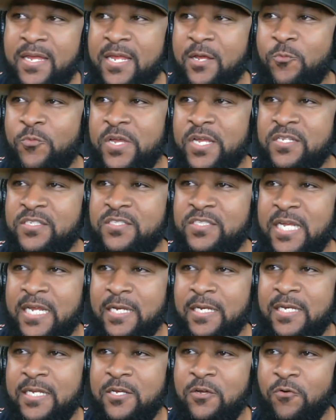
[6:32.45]
And we're
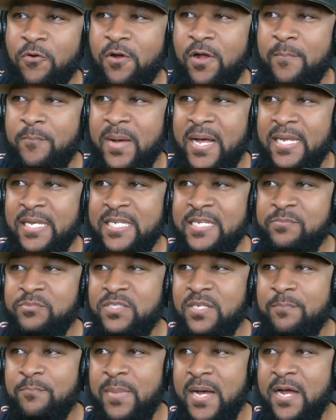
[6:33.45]
steadily growing by
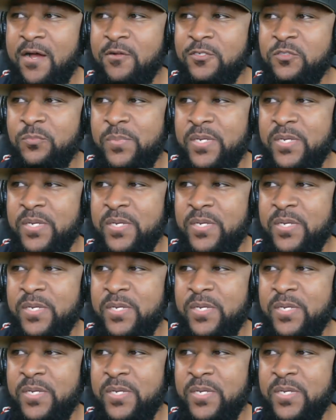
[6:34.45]
leaps and bounds.